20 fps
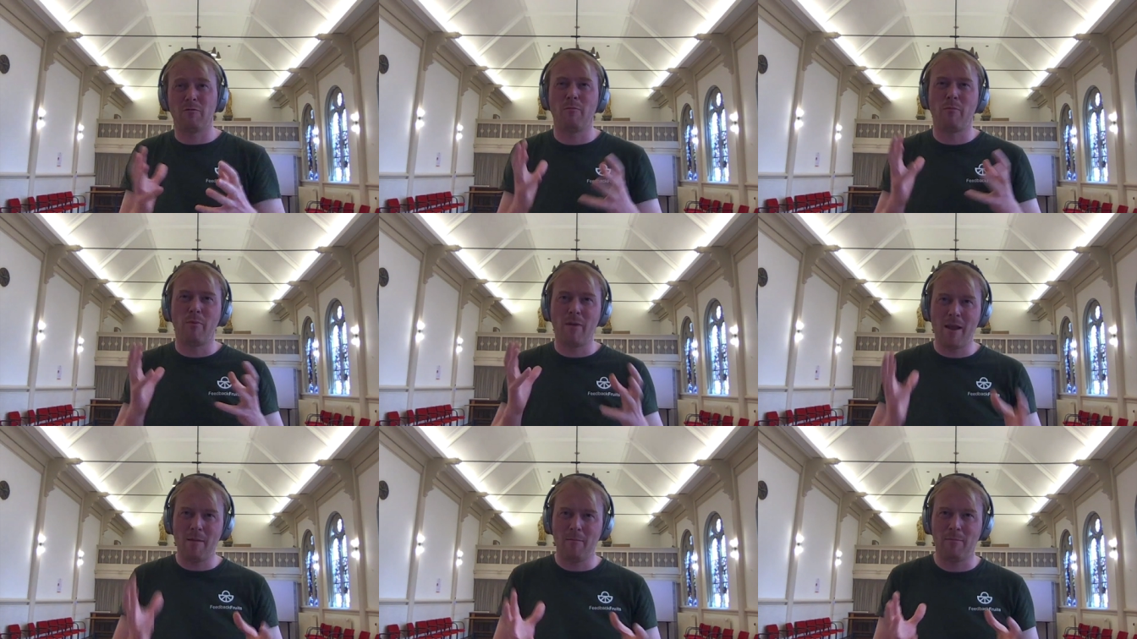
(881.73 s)

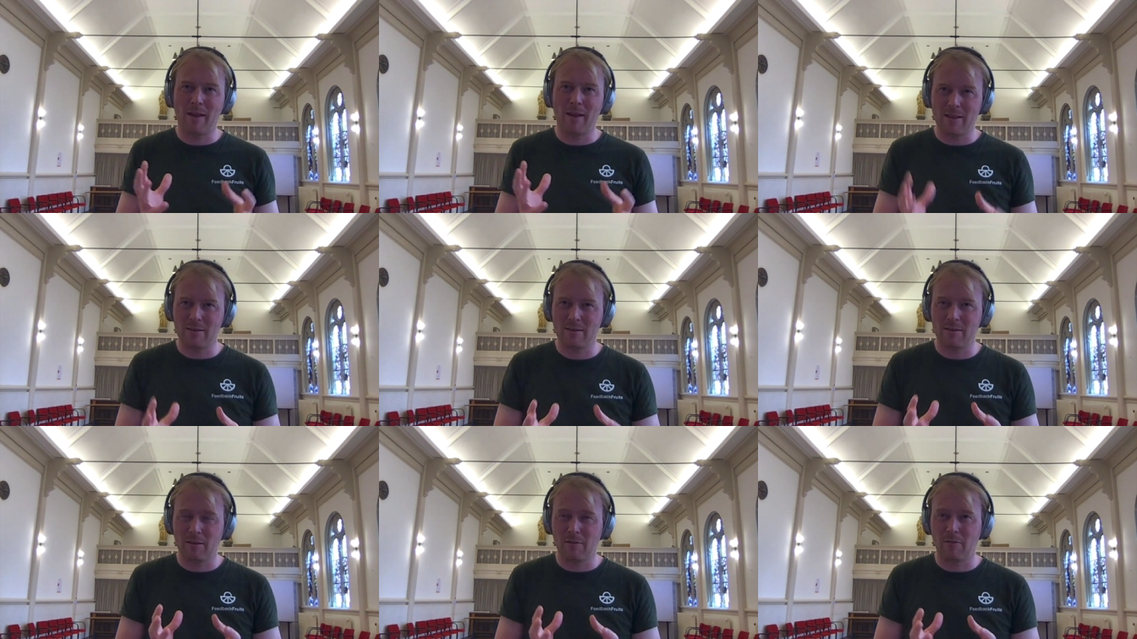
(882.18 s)
brain
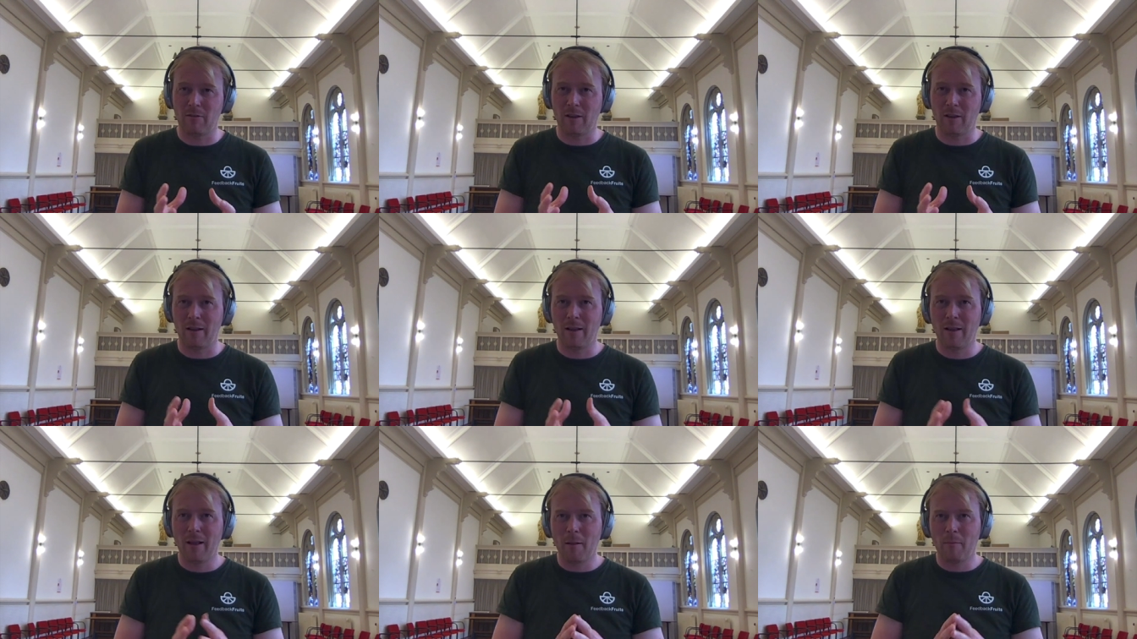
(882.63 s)

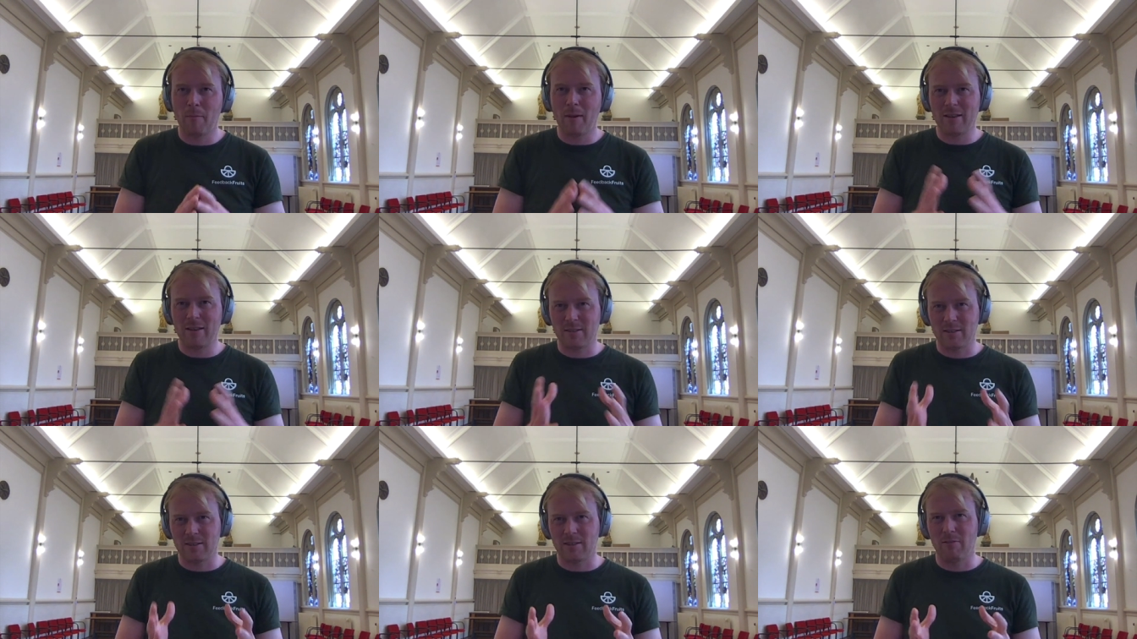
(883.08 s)

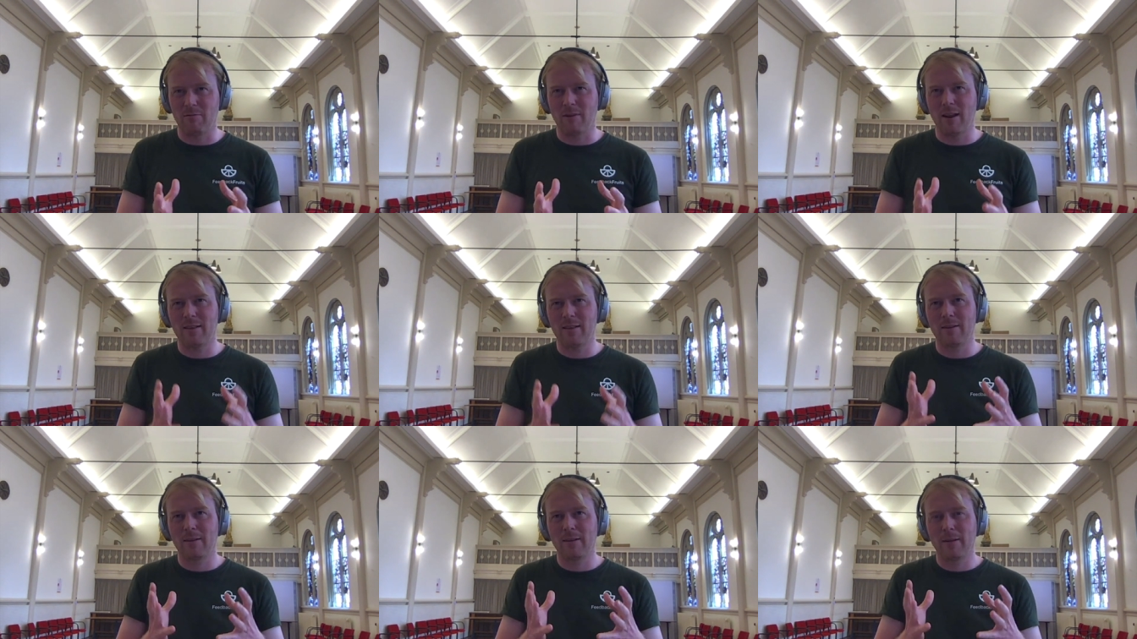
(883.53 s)
plasticity, right?